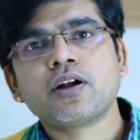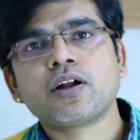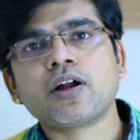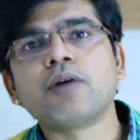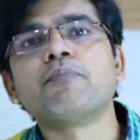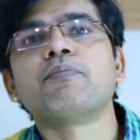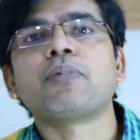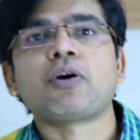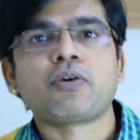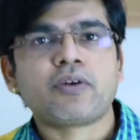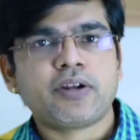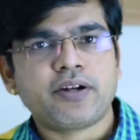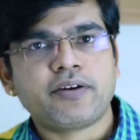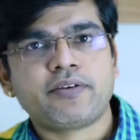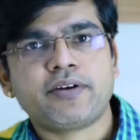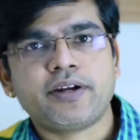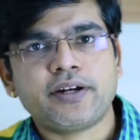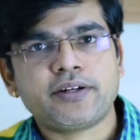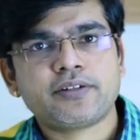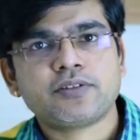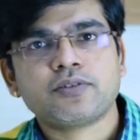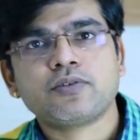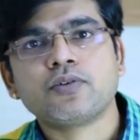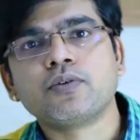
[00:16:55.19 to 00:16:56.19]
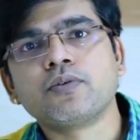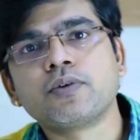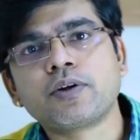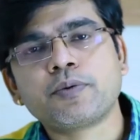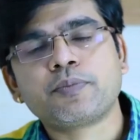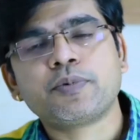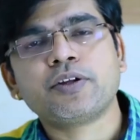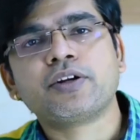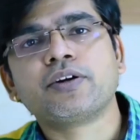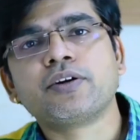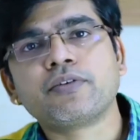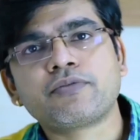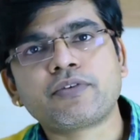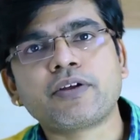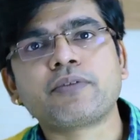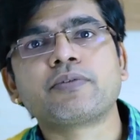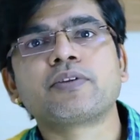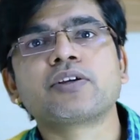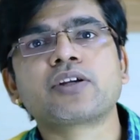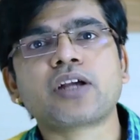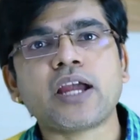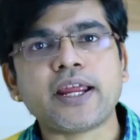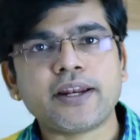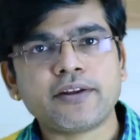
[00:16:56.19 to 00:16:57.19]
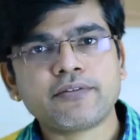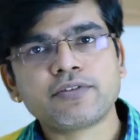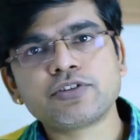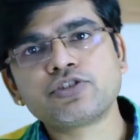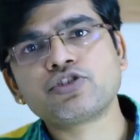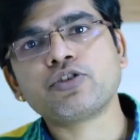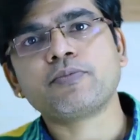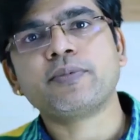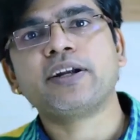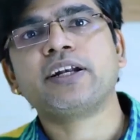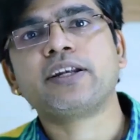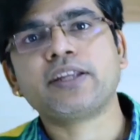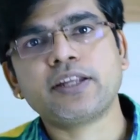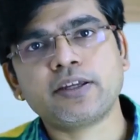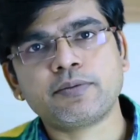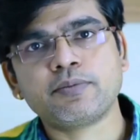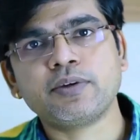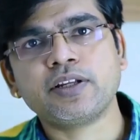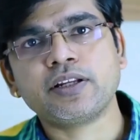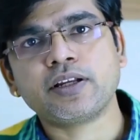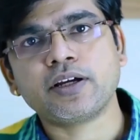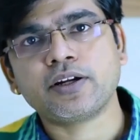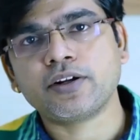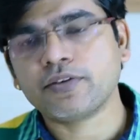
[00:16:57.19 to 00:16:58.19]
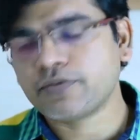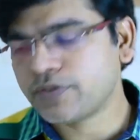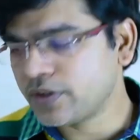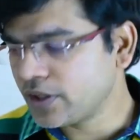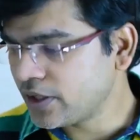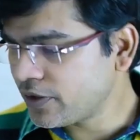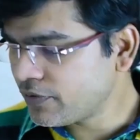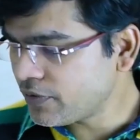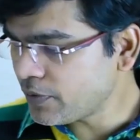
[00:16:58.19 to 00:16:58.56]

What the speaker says: compounded rate over a period of time, the kind of a geometric mean kind of thing.